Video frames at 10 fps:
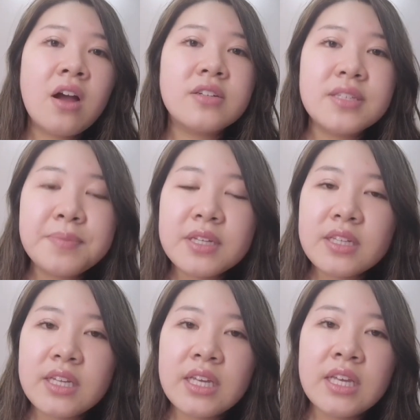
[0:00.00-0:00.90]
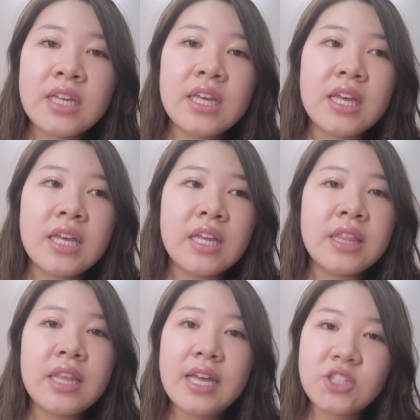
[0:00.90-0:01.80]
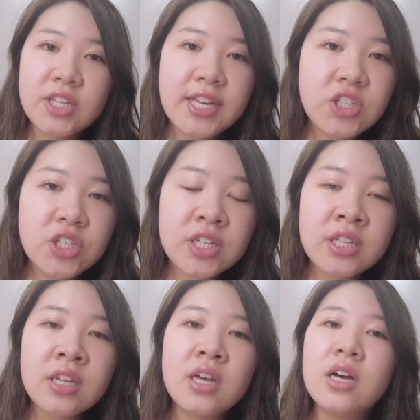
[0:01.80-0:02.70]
typically in the education,